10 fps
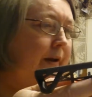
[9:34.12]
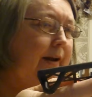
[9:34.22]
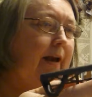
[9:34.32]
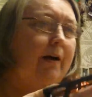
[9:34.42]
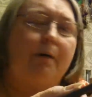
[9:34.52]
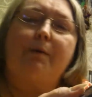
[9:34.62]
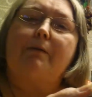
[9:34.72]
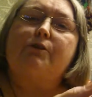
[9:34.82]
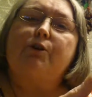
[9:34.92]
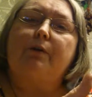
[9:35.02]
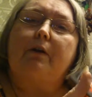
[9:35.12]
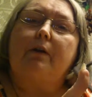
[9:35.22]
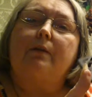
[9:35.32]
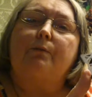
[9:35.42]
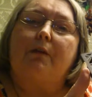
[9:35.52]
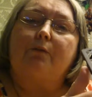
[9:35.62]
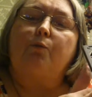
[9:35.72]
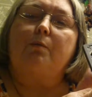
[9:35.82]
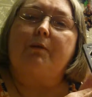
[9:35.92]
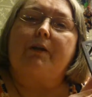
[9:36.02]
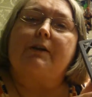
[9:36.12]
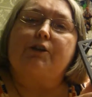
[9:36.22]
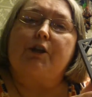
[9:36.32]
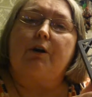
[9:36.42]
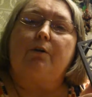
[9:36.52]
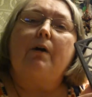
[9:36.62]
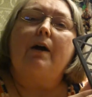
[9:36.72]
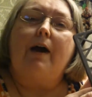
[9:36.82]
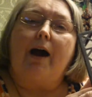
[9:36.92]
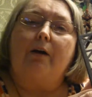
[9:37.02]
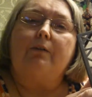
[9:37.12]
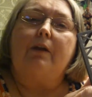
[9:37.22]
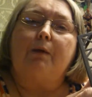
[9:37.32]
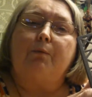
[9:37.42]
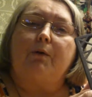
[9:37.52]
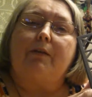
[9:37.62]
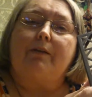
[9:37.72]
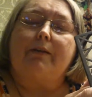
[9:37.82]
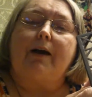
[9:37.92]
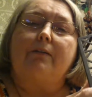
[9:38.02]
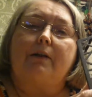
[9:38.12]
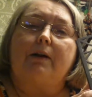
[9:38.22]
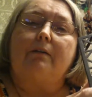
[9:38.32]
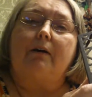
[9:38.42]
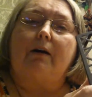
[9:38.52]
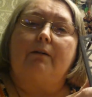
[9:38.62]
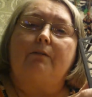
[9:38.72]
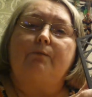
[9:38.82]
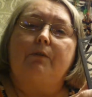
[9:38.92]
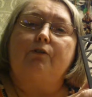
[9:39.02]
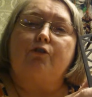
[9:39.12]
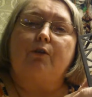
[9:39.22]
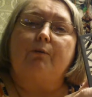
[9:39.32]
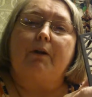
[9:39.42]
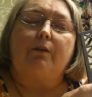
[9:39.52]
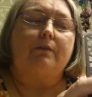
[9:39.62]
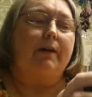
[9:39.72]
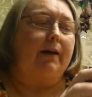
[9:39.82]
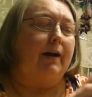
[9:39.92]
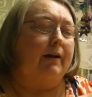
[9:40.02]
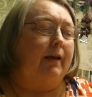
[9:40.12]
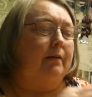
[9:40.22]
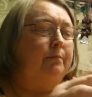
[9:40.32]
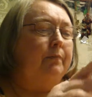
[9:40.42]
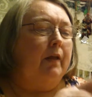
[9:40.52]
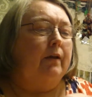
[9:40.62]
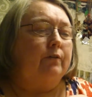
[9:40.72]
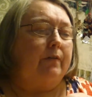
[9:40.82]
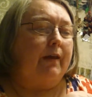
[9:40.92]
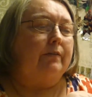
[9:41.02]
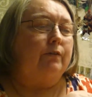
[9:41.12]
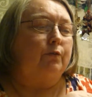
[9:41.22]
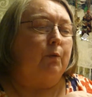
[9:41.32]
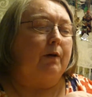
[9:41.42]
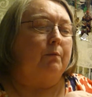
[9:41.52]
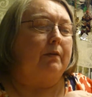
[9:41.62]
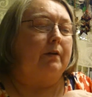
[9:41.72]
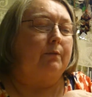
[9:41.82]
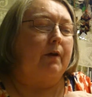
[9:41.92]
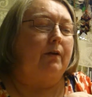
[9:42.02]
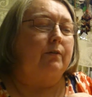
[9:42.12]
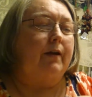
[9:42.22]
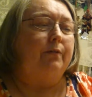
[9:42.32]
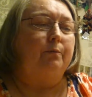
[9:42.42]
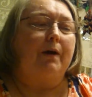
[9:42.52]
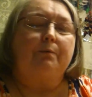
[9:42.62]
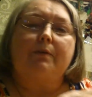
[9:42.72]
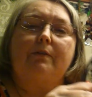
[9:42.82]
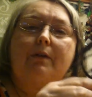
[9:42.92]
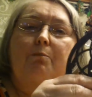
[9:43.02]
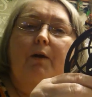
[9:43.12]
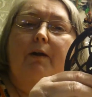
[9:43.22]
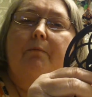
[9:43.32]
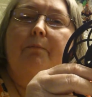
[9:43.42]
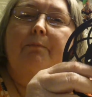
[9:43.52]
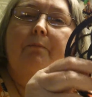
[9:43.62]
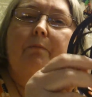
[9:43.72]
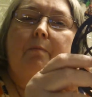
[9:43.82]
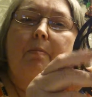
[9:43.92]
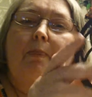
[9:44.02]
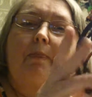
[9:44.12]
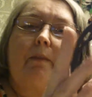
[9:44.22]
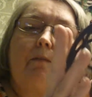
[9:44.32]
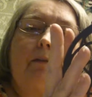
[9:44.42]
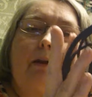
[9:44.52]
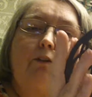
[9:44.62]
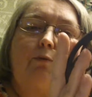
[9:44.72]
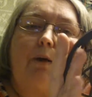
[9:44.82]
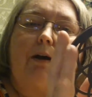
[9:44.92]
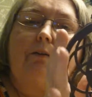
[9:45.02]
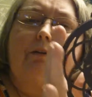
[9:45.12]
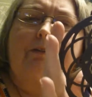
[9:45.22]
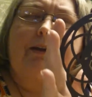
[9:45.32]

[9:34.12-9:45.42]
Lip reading: right now. I'll probably show you another next warmer that I show. I'll keep one of these out, and then I'll show you what it looks like on it. So that's the square one. Then we also have the round one, same way. And it's round. It's